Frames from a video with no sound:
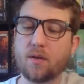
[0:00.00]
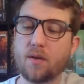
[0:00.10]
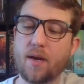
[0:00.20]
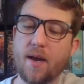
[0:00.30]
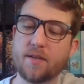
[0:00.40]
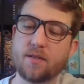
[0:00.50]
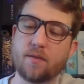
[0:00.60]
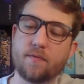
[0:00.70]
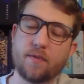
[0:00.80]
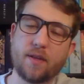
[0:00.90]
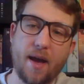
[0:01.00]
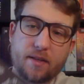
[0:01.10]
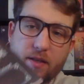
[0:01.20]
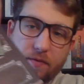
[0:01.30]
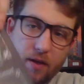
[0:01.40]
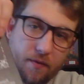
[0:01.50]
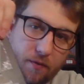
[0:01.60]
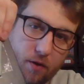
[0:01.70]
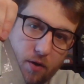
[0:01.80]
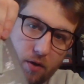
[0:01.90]
as the activity
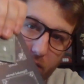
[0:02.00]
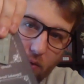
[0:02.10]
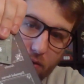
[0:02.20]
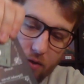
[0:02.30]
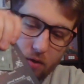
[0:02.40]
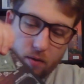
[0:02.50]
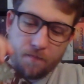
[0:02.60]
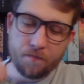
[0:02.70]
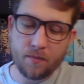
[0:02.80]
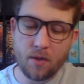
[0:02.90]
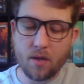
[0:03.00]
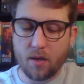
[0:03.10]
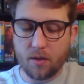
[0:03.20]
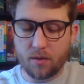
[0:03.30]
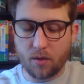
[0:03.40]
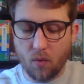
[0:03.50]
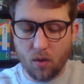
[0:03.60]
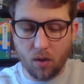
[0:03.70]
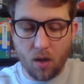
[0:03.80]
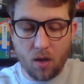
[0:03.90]
for your turn. To go
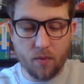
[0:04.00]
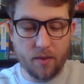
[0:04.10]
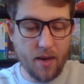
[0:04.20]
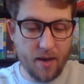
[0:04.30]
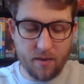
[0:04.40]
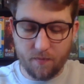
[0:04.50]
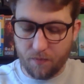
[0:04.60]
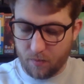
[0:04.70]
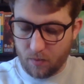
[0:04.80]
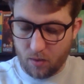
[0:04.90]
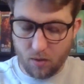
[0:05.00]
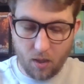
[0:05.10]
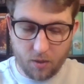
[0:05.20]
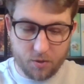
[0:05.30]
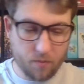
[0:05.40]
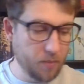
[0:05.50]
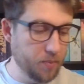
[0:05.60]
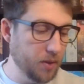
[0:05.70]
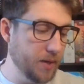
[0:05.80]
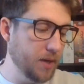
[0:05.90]
along with that, you'll also be
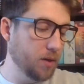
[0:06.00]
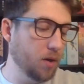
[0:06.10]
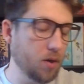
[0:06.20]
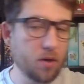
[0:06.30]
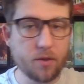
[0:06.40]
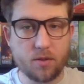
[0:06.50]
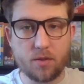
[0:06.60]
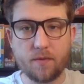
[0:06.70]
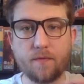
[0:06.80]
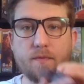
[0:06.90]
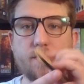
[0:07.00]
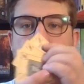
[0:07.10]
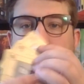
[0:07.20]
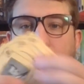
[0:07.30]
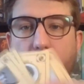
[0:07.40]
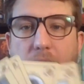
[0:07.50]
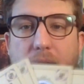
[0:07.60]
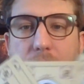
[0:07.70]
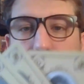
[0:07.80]
playing cards from your hand,